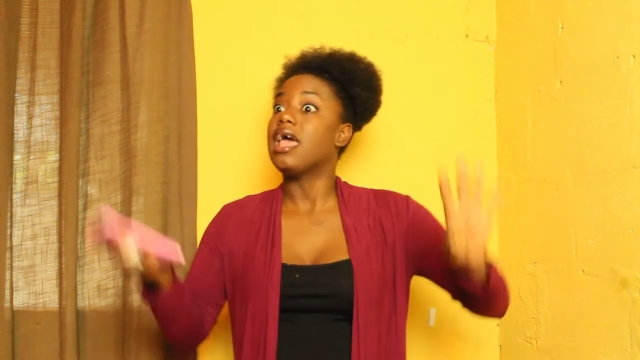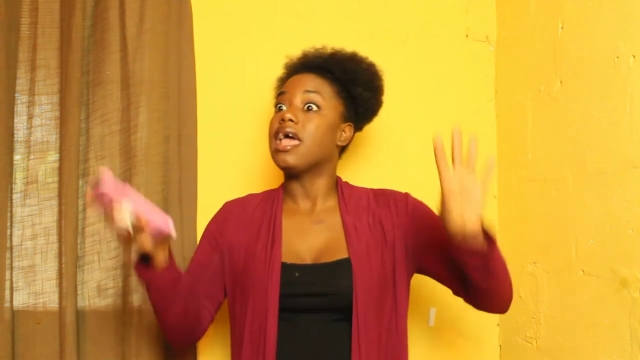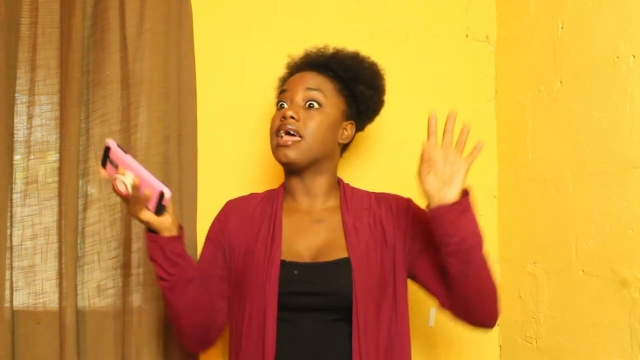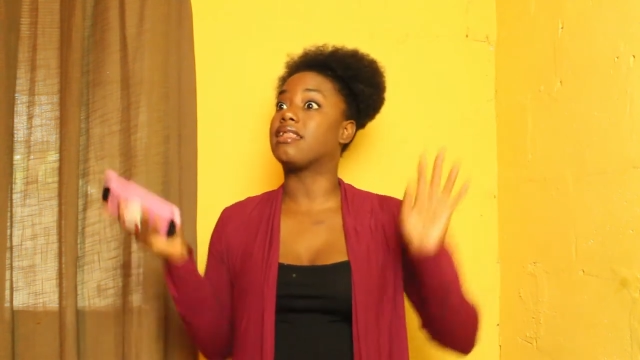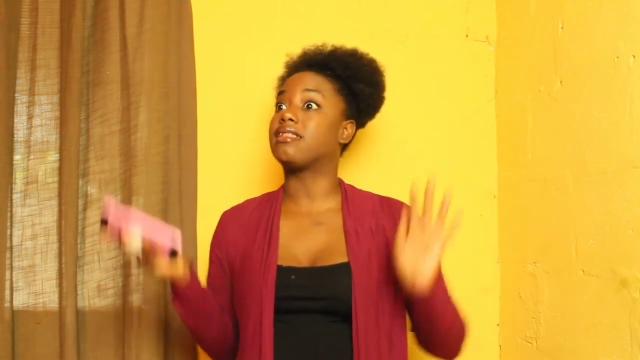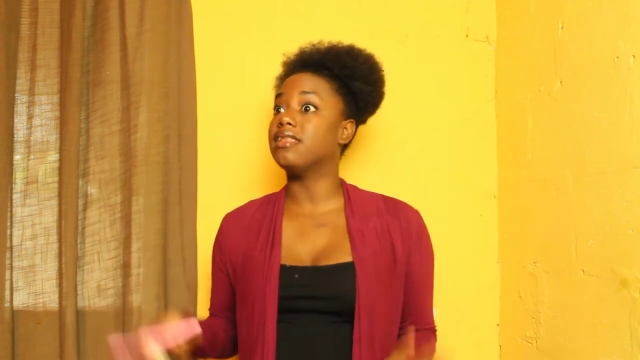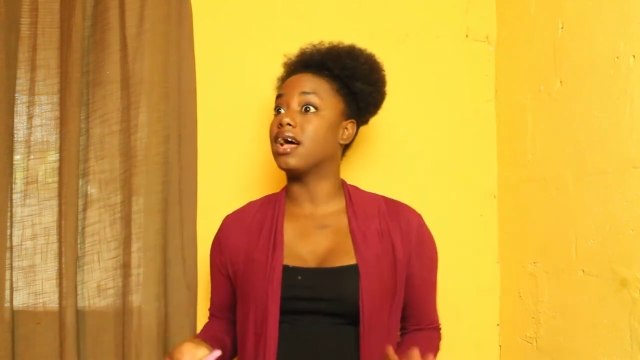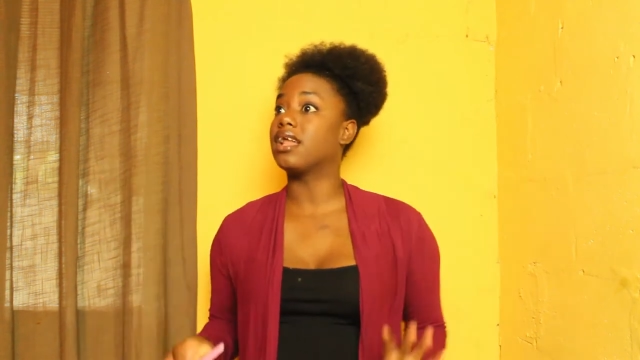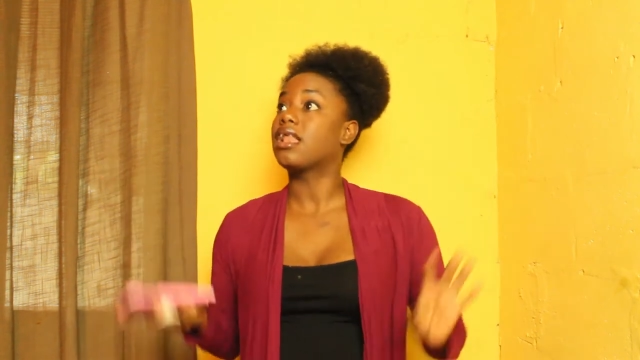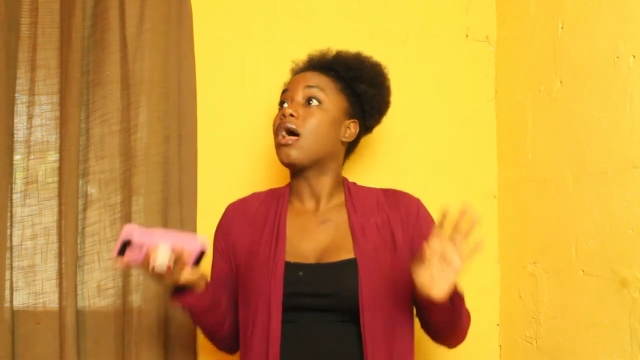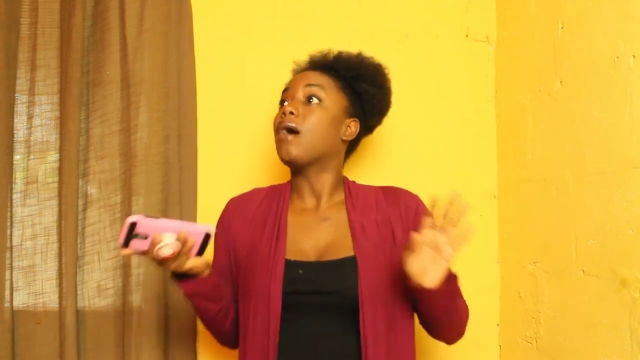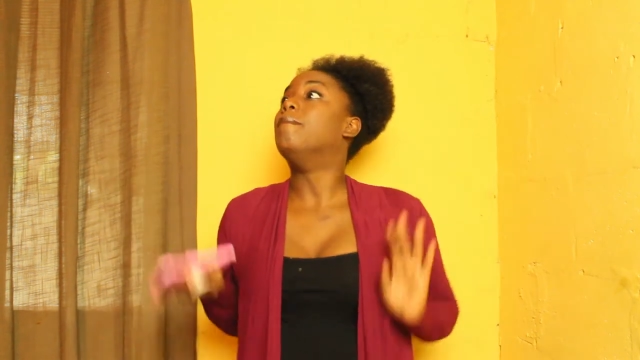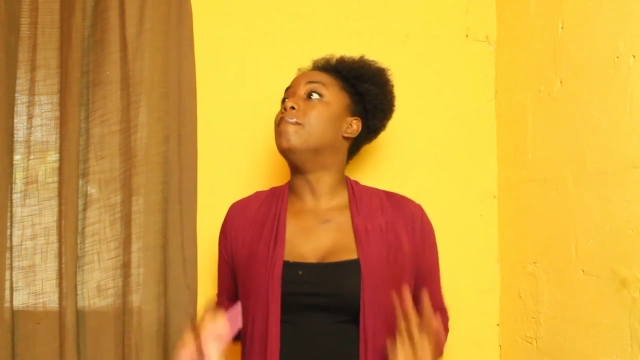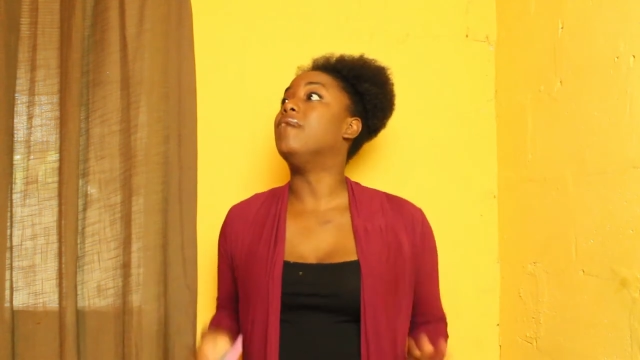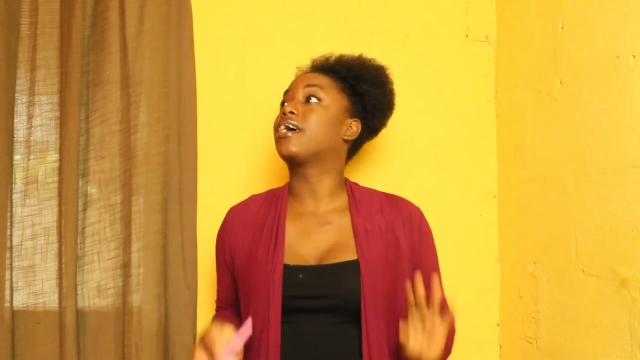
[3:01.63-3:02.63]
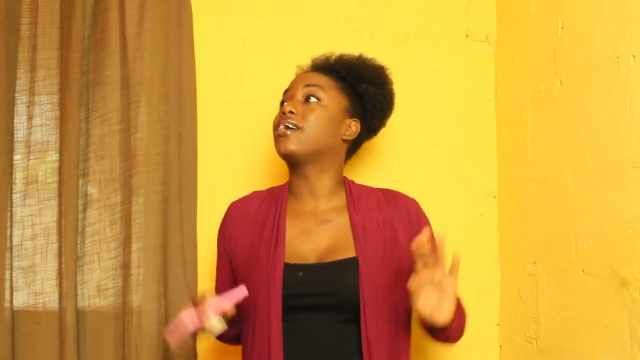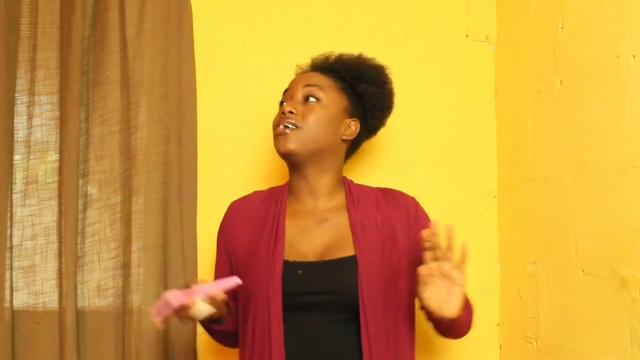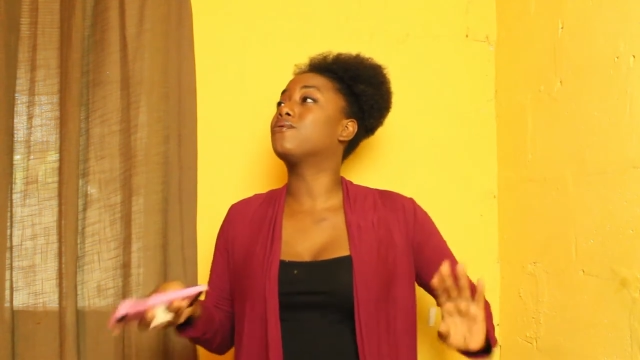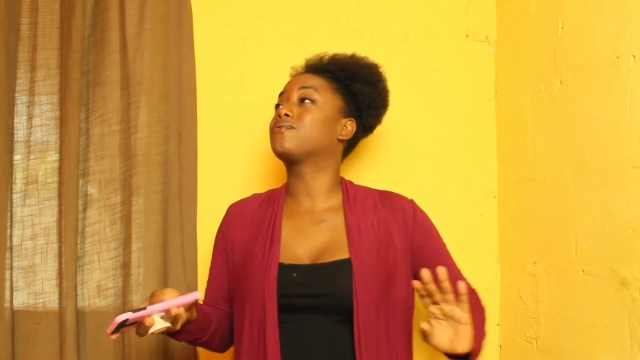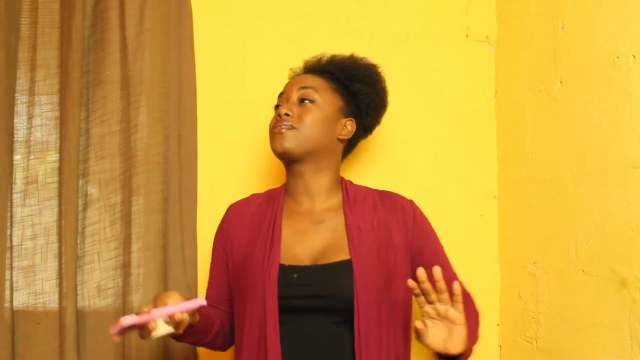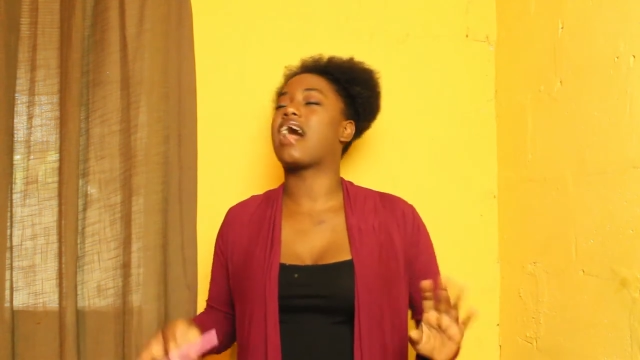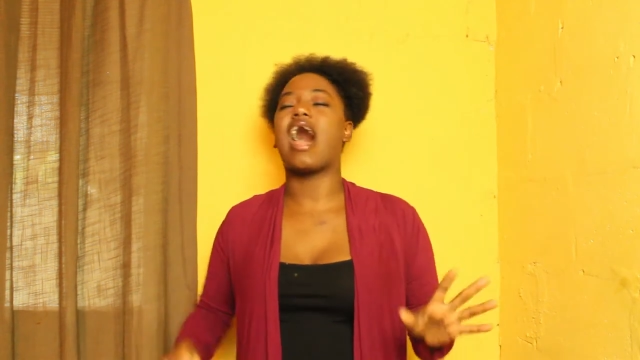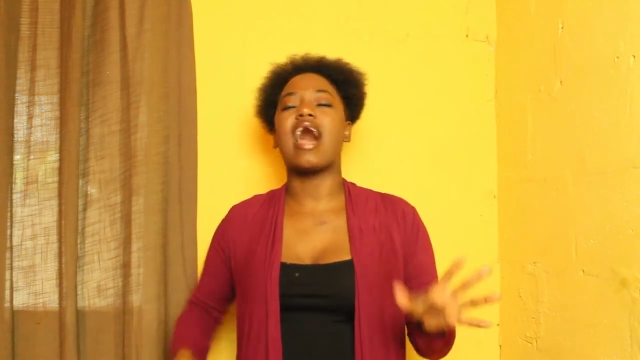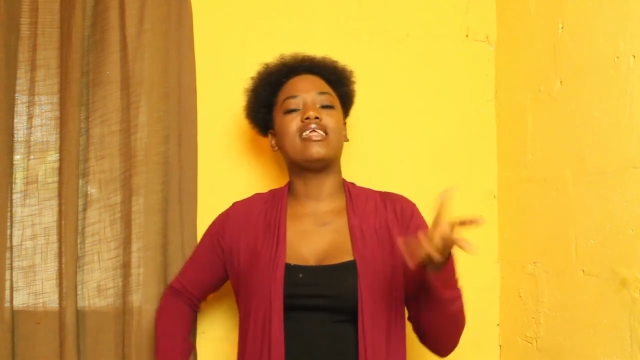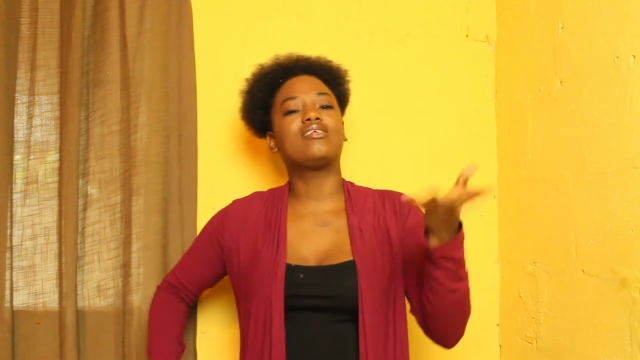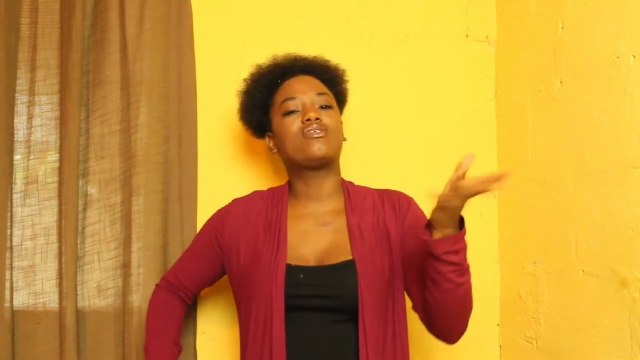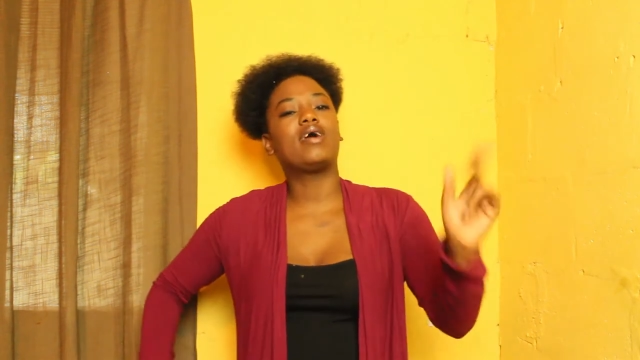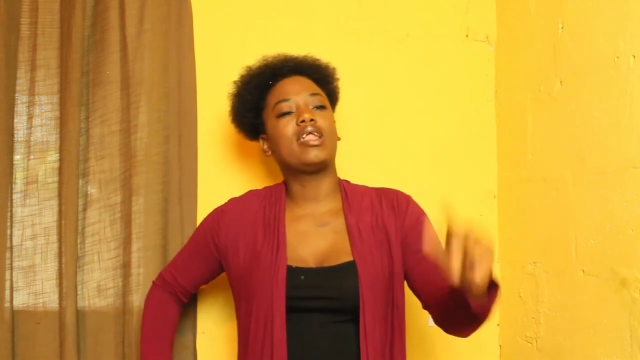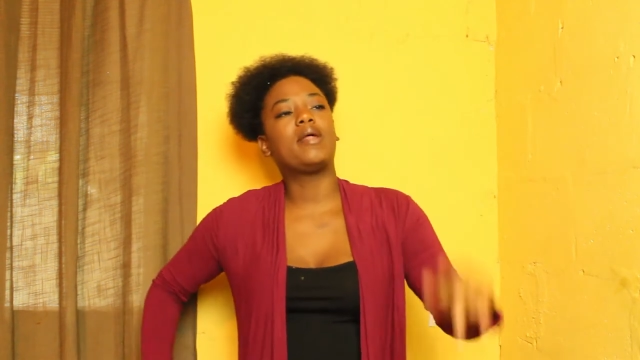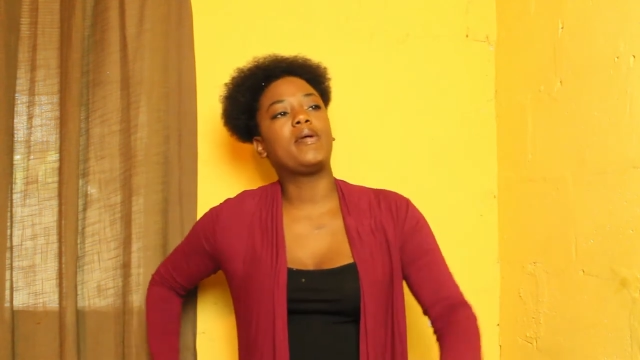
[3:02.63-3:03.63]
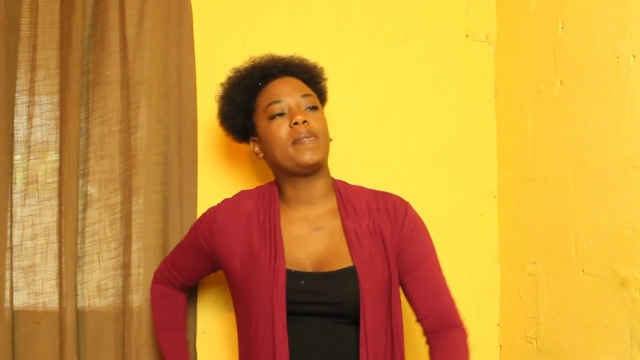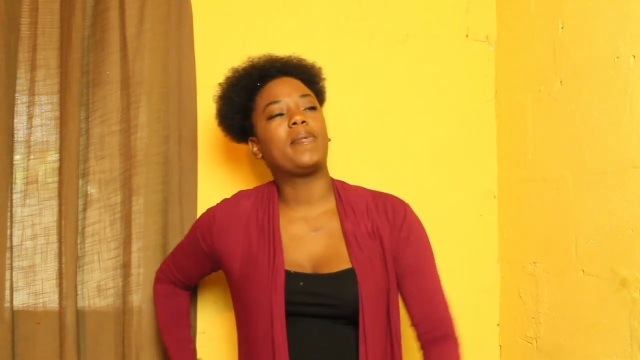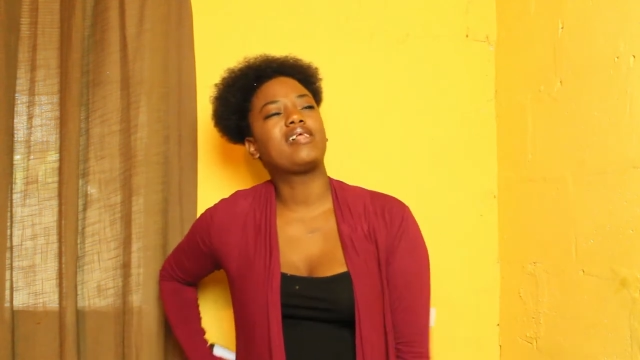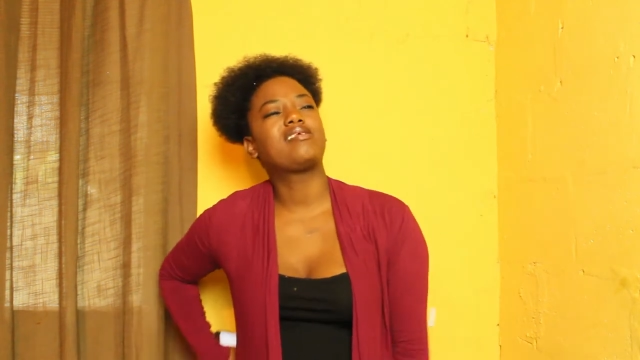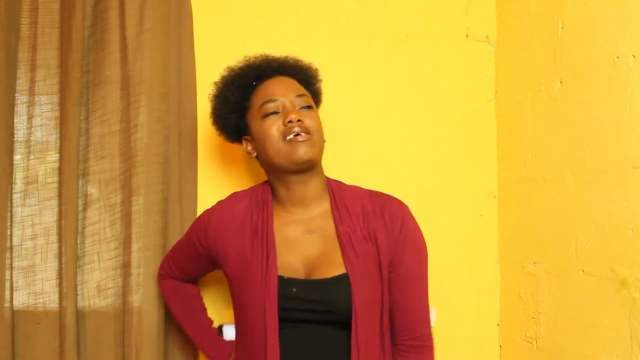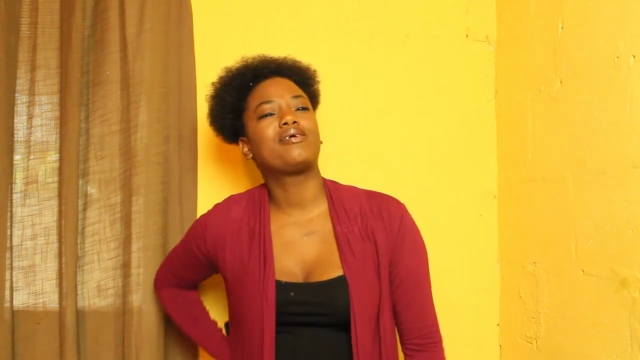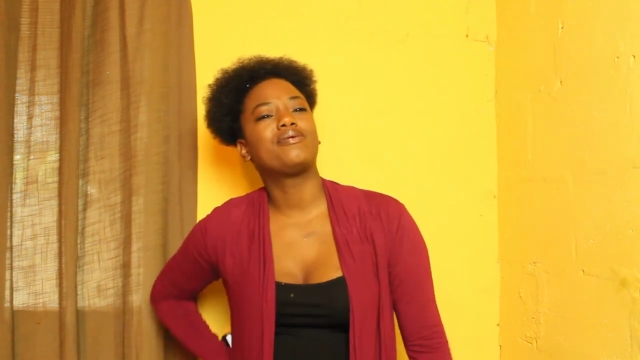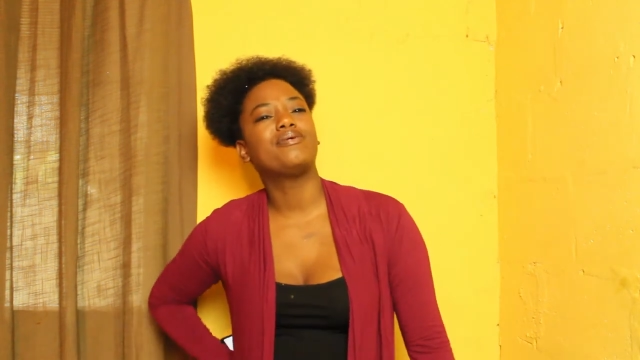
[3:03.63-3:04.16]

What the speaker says: It's not making no sense. And the toilet paper thing